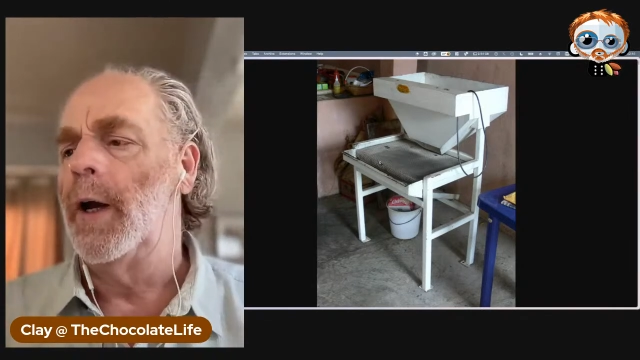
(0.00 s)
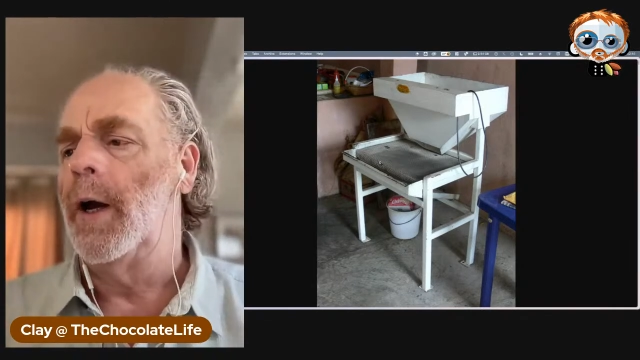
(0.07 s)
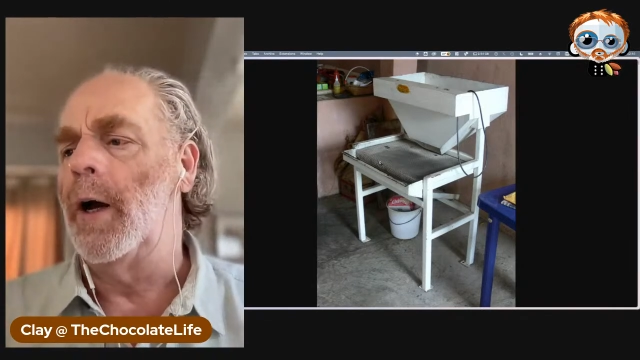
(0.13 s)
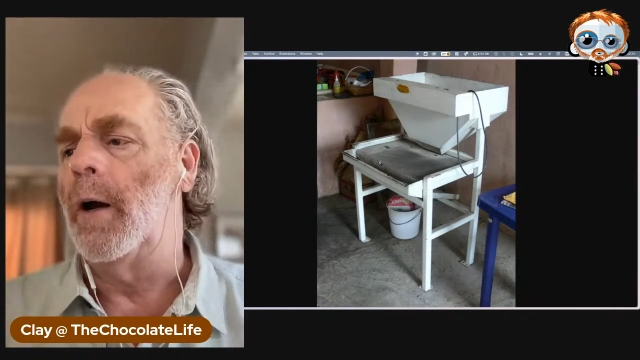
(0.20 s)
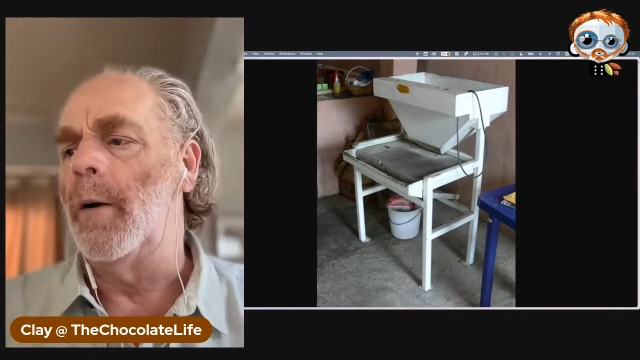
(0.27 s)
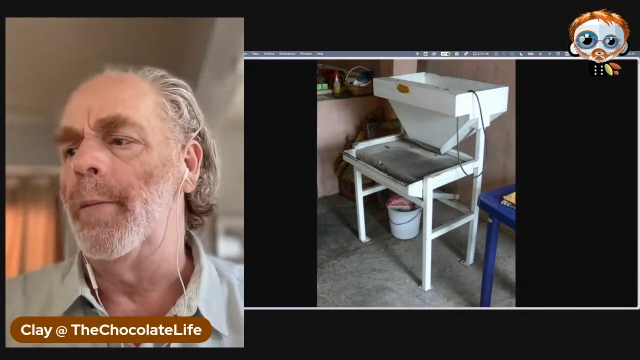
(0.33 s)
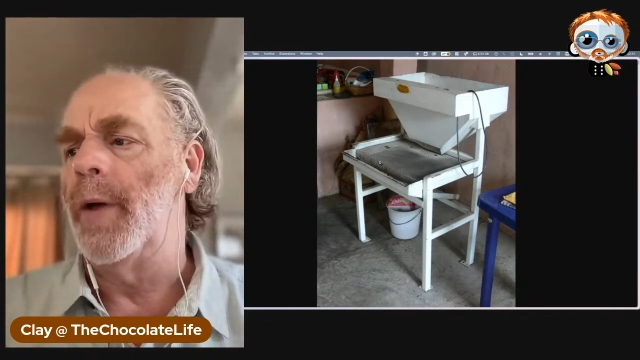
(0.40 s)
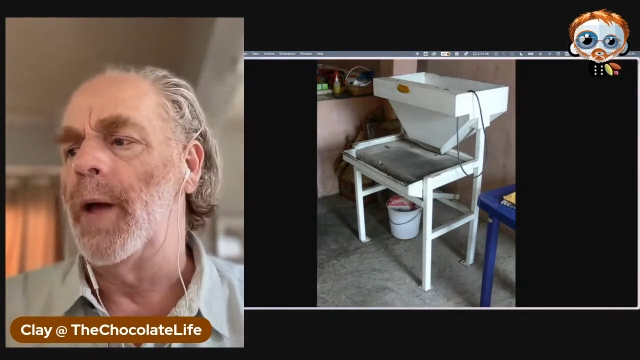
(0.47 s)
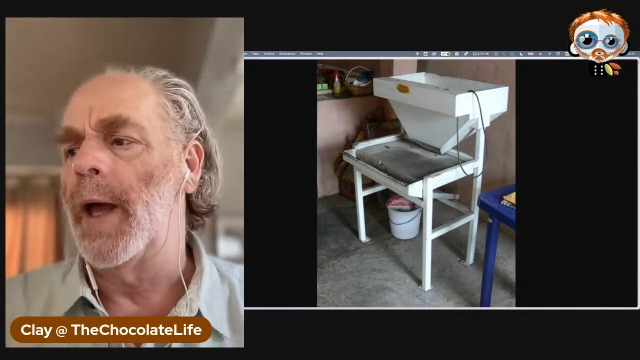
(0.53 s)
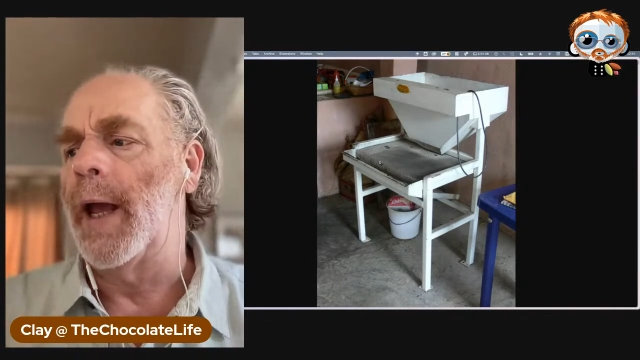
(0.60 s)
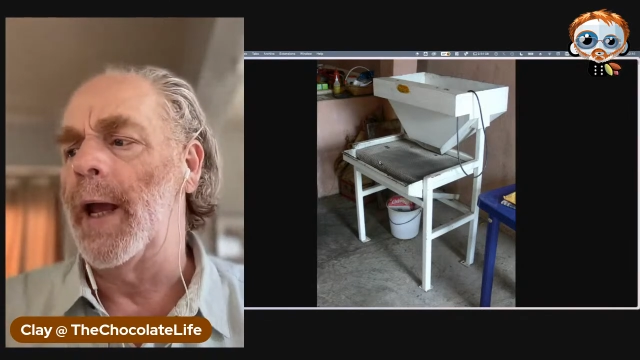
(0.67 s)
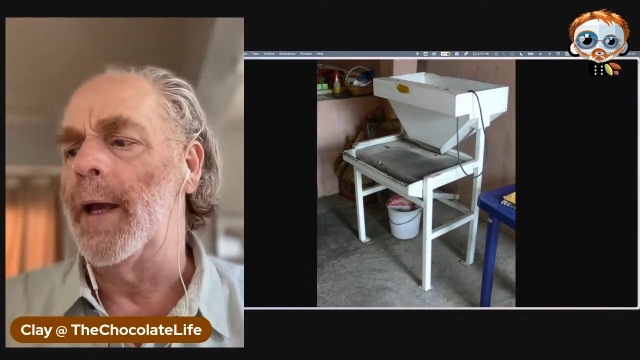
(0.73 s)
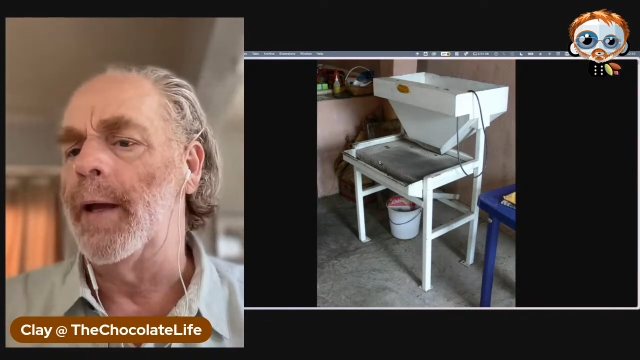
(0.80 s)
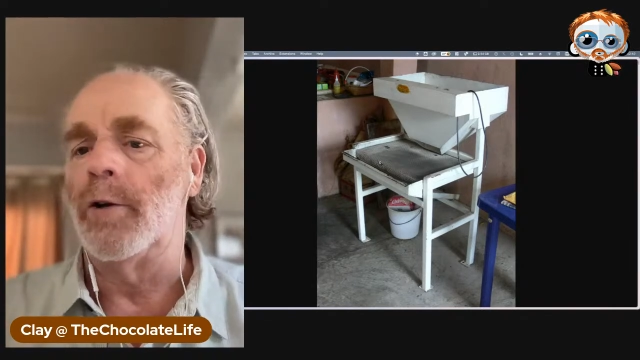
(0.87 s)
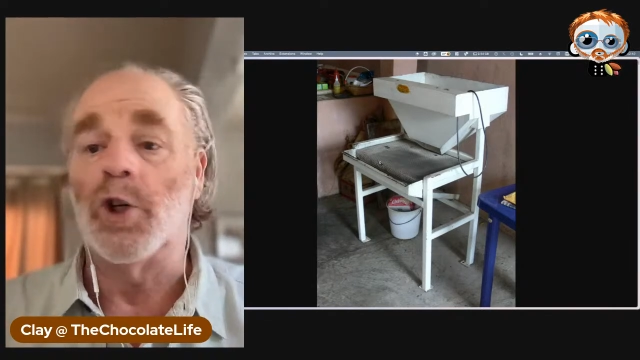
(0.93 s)

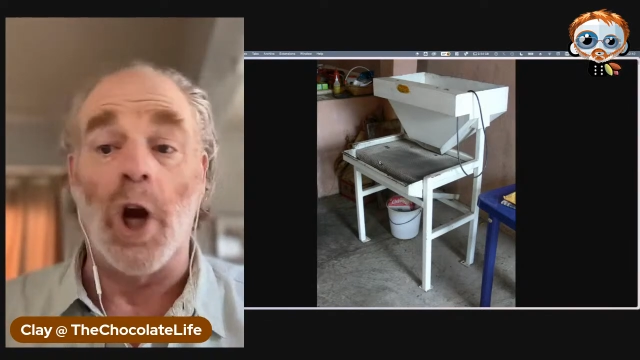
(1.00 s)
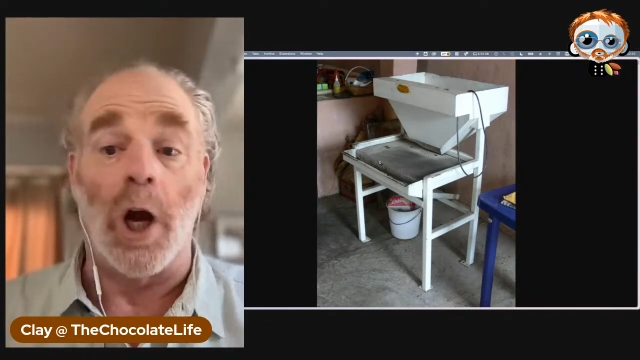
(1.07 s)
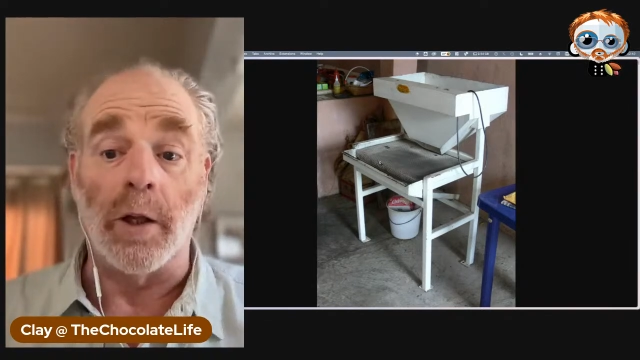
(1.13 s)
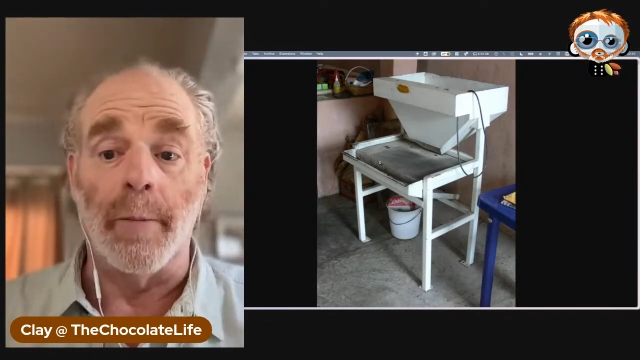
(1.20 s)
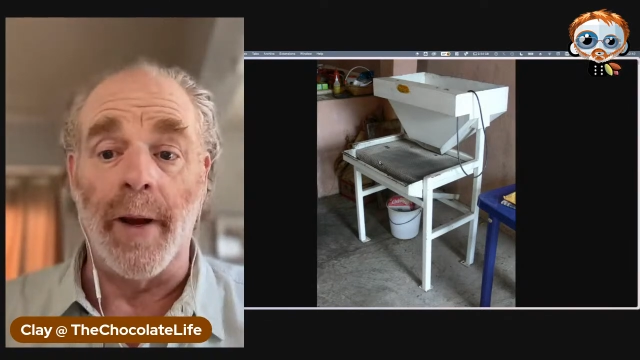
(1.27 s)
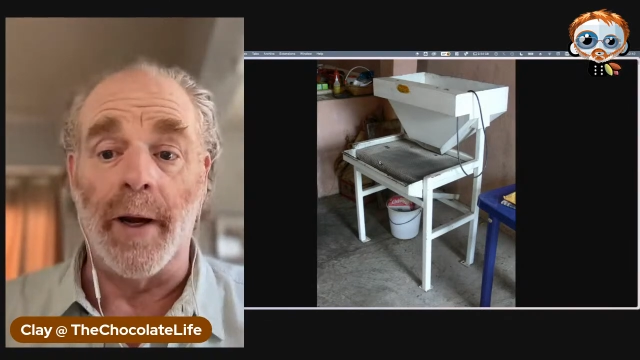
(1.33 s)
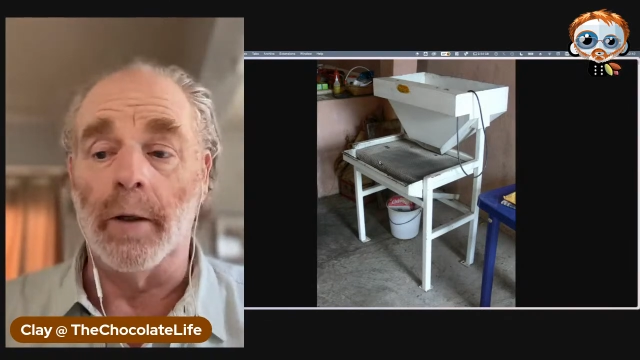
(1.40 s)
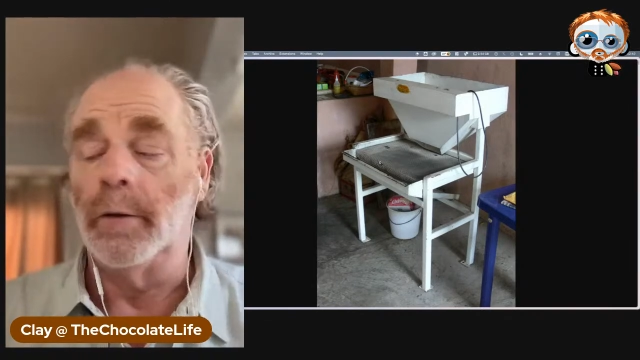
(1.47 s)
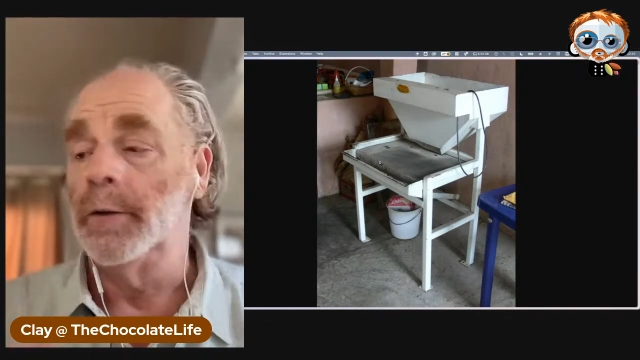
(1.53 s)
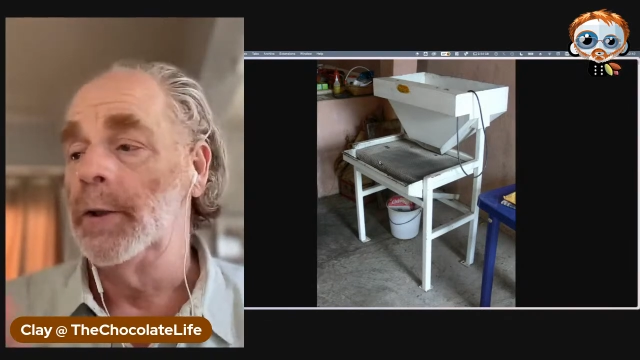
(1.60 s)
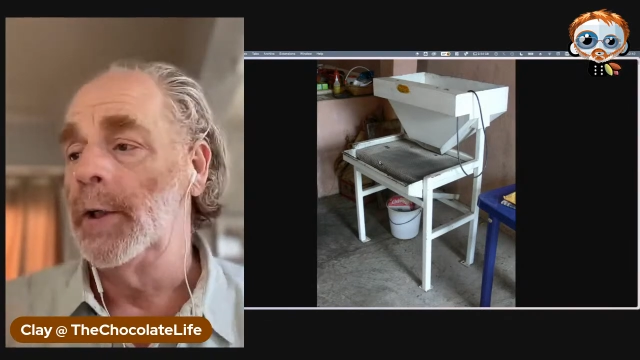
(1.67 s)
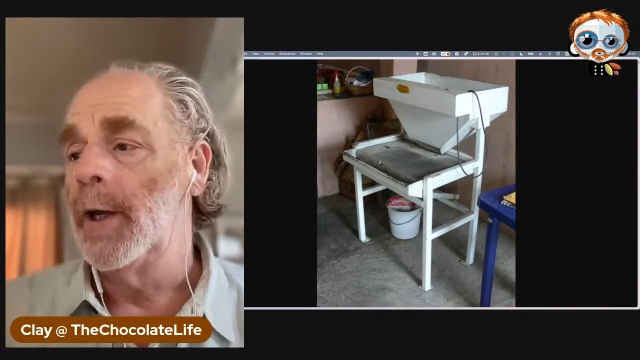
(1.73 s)
and chocolate maker.